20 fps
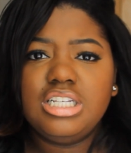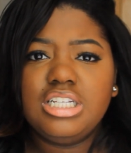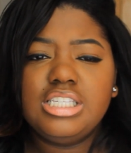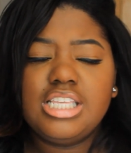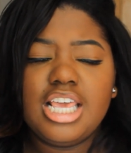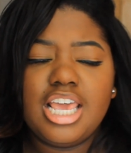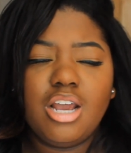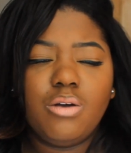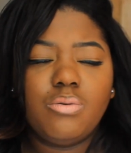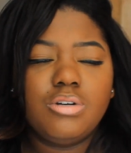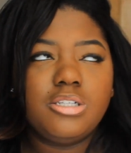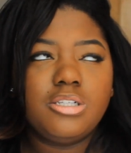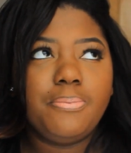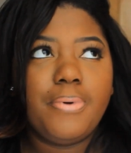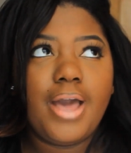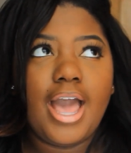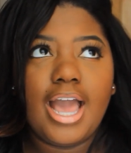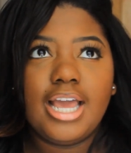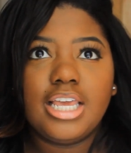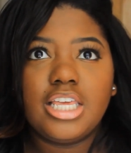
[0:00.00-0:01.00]
that this hair
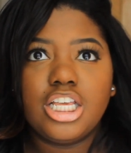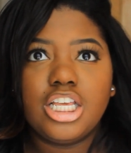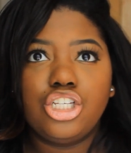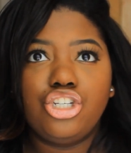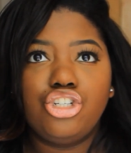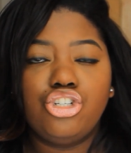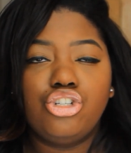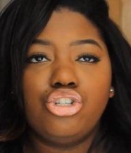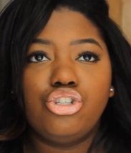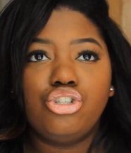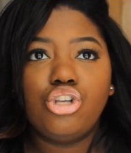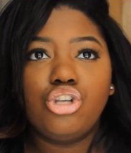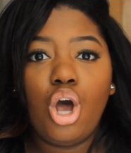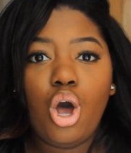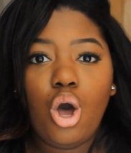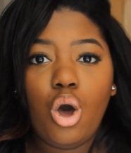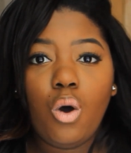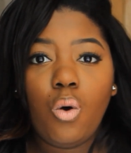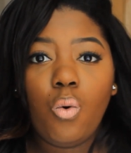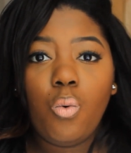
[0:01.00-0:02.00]
was packaged
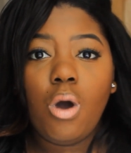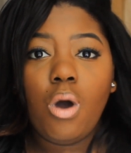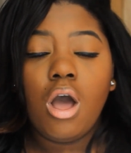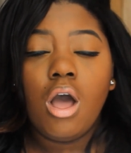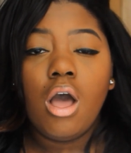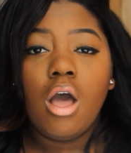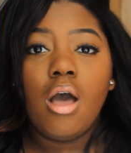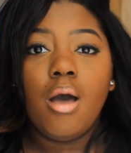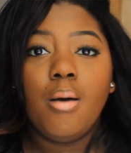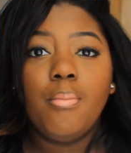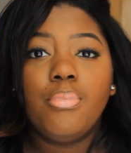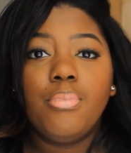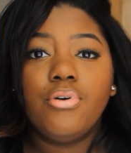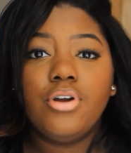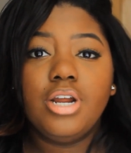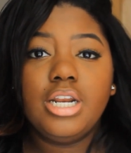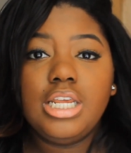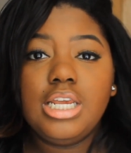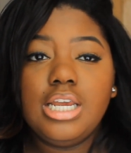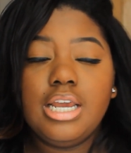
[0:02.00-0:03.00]
so
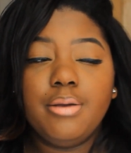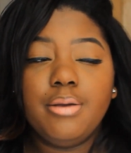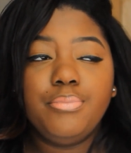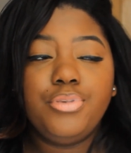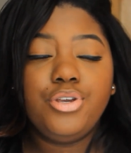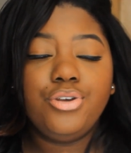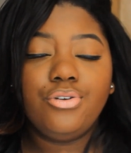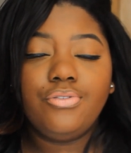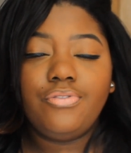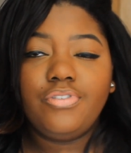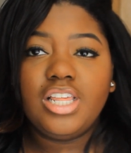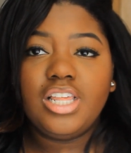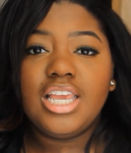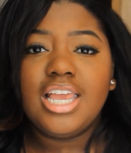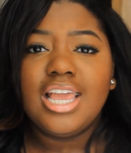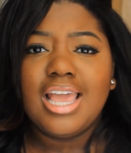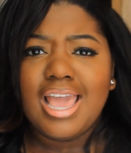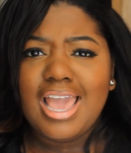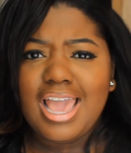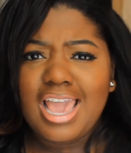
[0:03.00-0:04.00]
pretty and
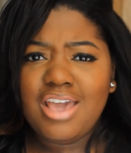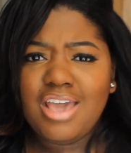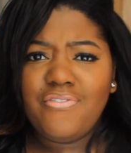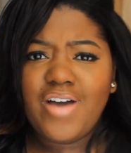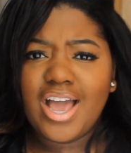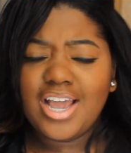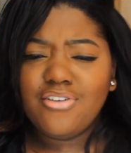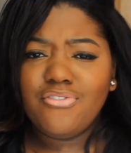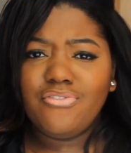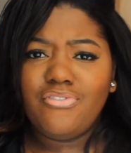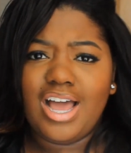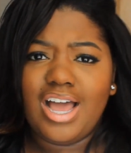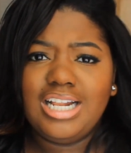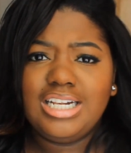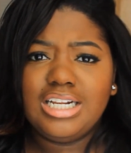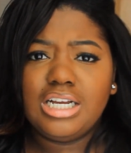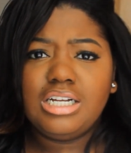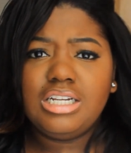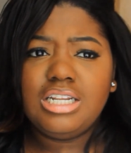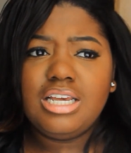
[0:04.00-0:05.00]
beautifully. If I can
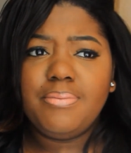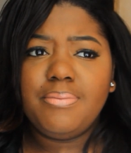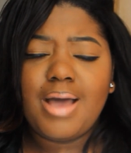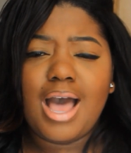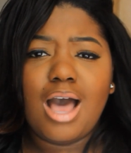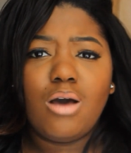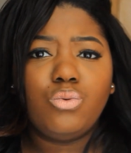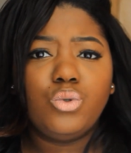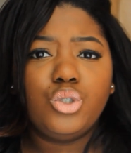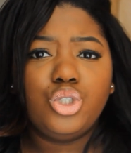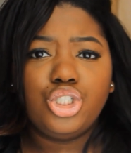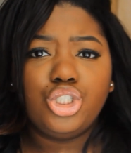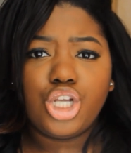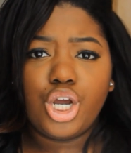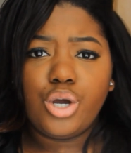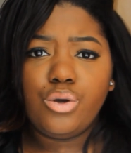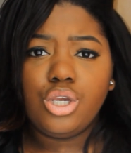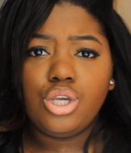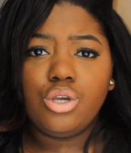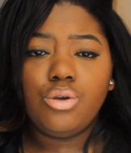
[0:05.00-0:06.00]
find the clip, I will
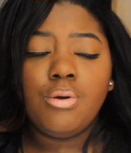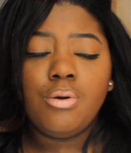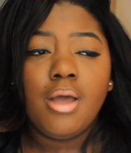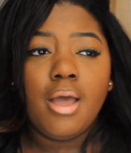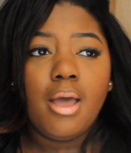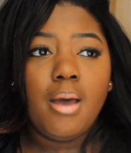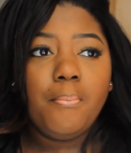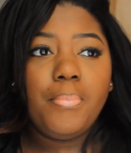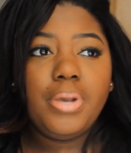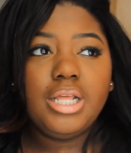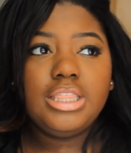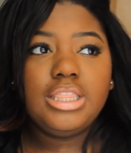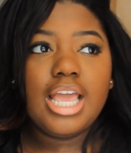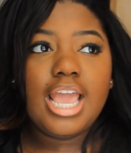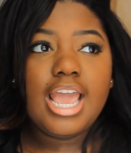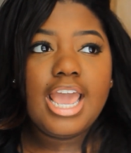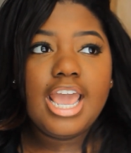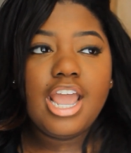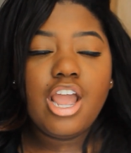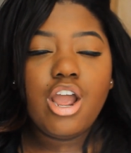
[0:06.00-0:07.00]
show you. But
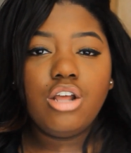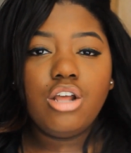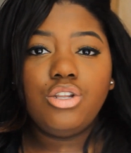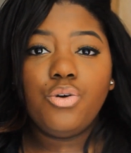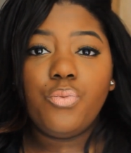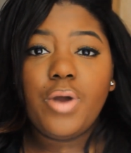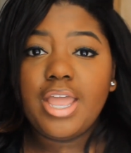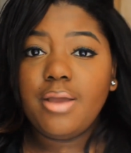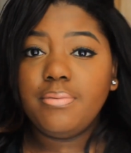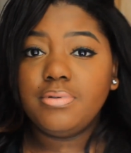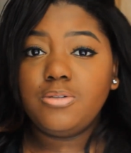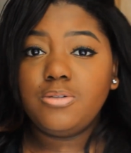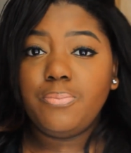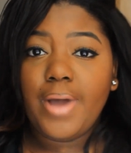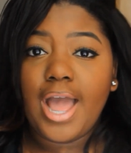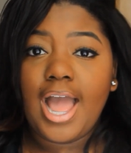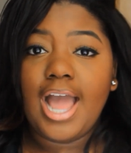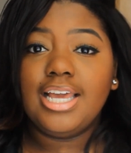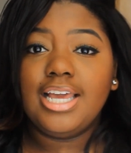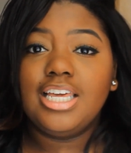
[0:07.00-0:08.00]
the hair, the way it was
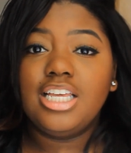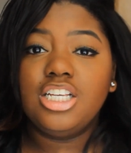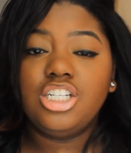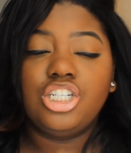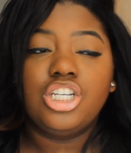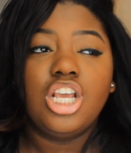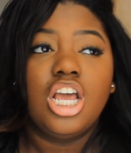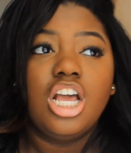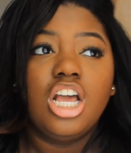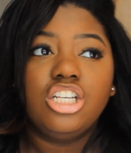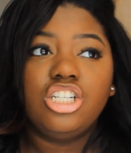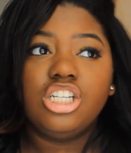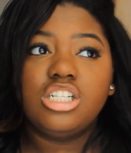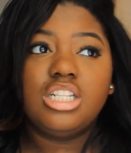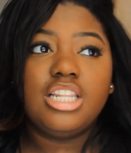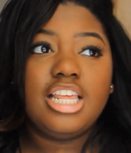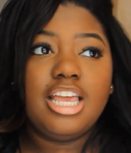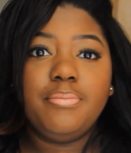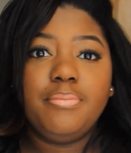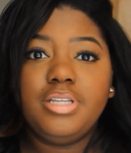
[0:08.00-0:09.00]
packaged,
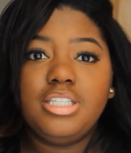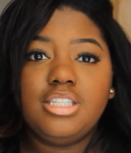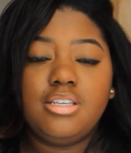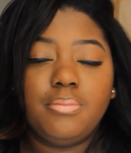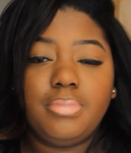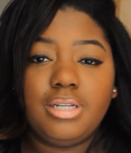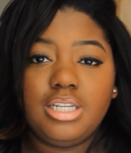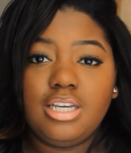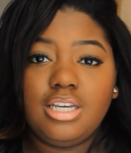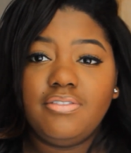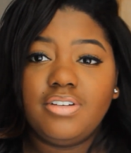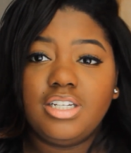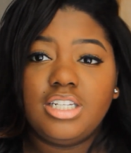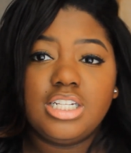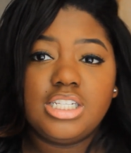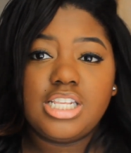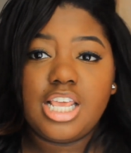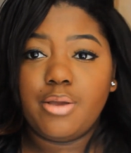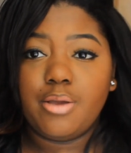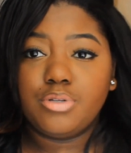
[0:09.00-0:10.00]
just led me to believe
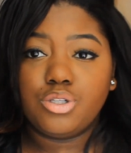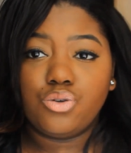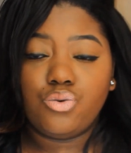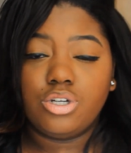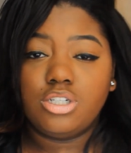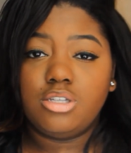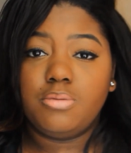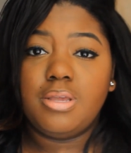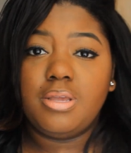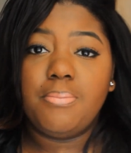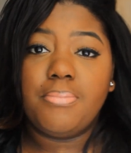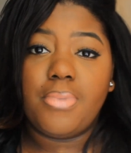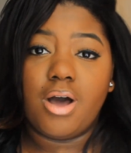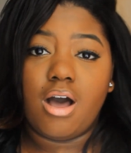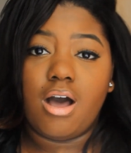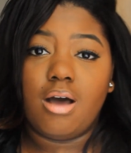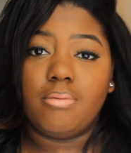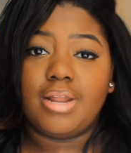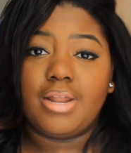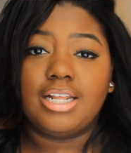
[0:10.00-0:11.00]
that this hair was going to be
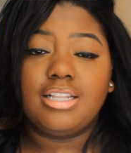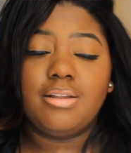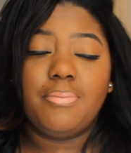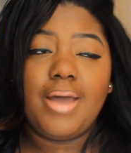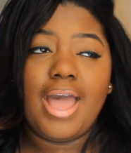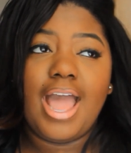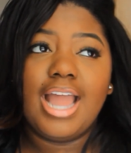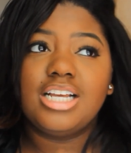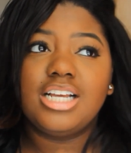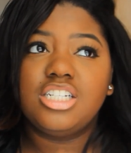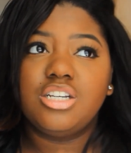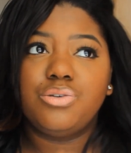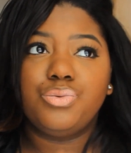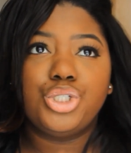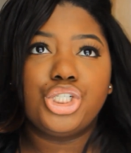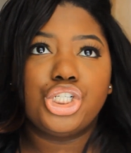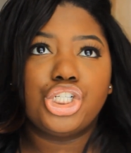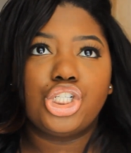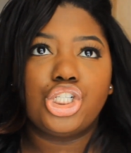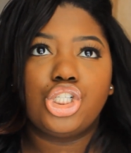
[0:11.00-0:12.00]
bomb. Like the
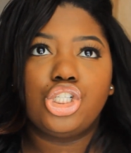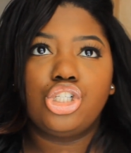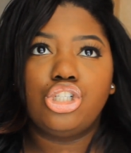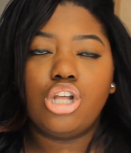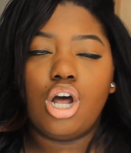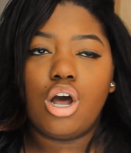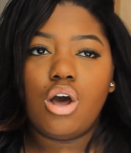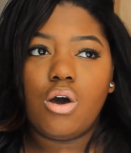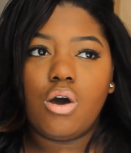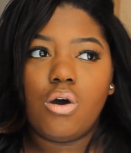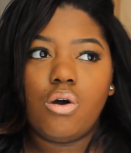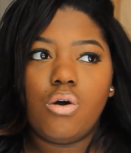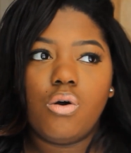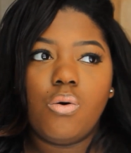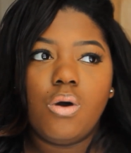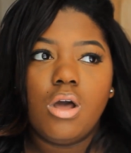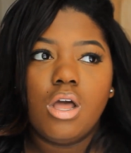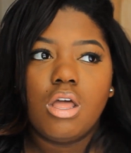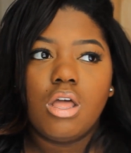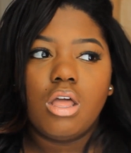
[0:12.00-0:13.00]
packaging was just
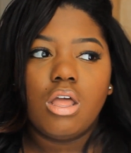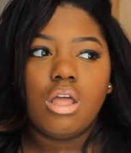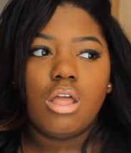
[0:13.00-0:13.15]
so